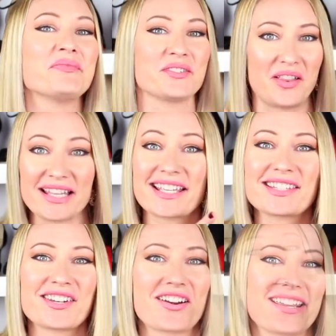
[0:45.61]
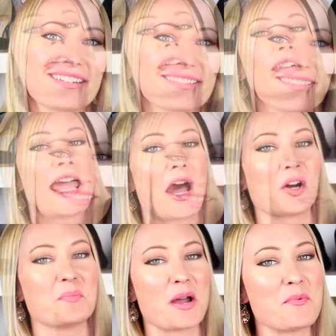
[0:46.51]
So let's get started.
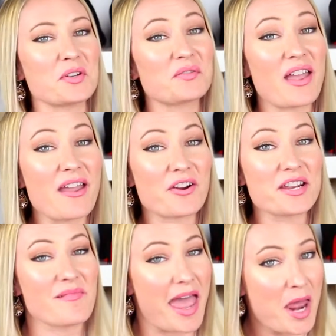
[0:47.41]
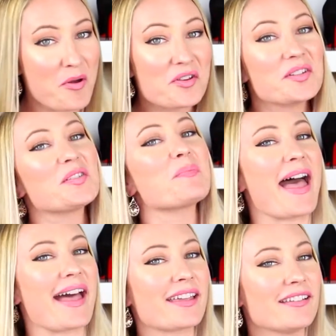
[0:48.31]
Now, my most favorite and most used
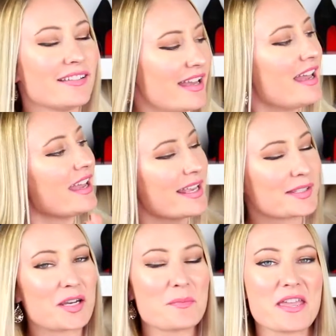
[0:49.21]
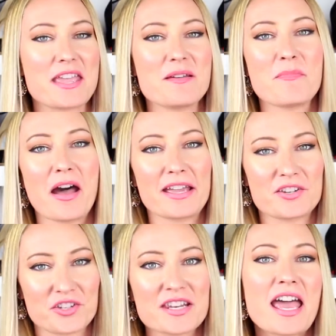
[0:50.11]
bag is going to be my
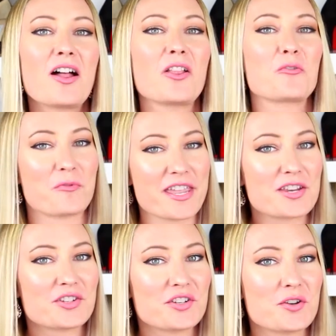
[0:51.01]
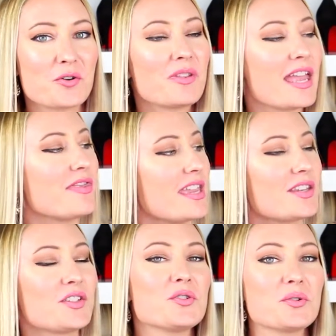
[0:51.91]
Chanel Reissue in the
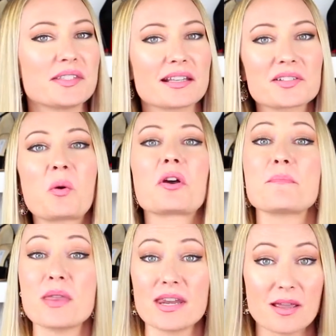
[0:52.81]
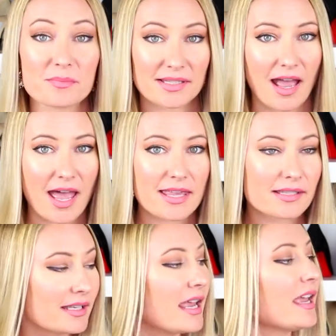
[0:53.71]
226 or medium
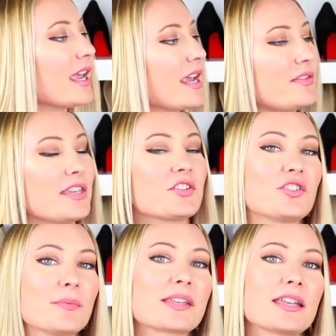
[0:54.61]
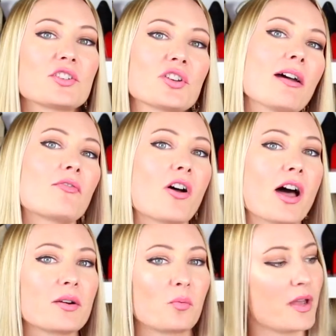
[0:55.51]
size in the sheepskin
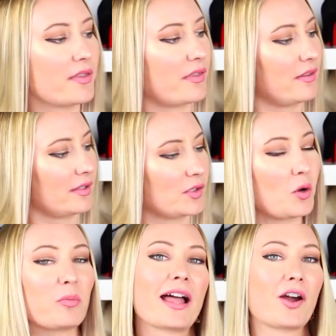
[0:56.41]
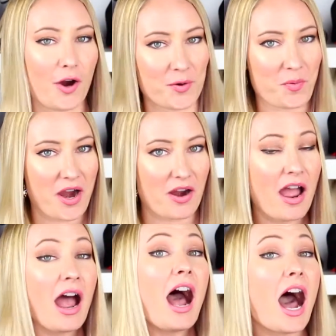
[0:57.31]
chevron with So Black hardware.
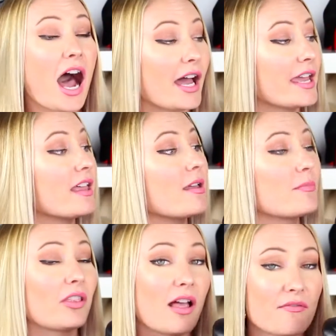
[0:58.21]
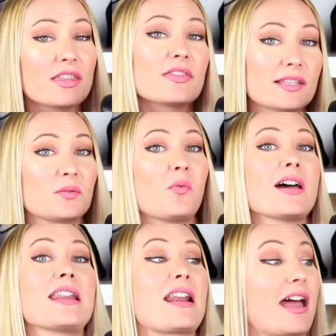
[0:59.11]
I am loving this
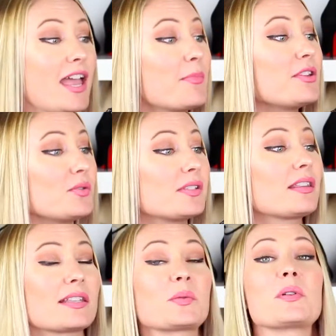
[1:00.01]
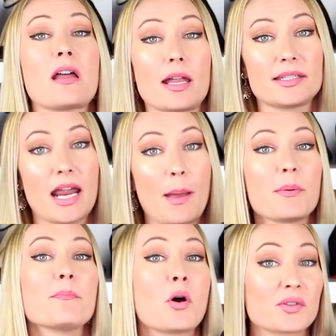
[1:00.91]
one, and I have been using this one nonstop,
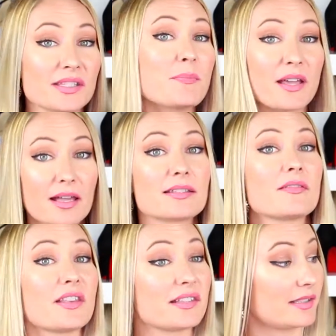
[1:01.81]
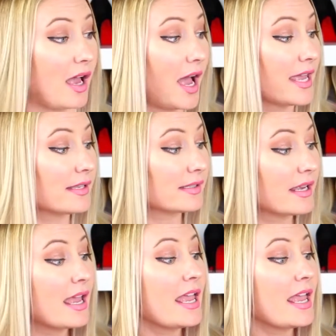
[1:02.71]
mostly because of the size.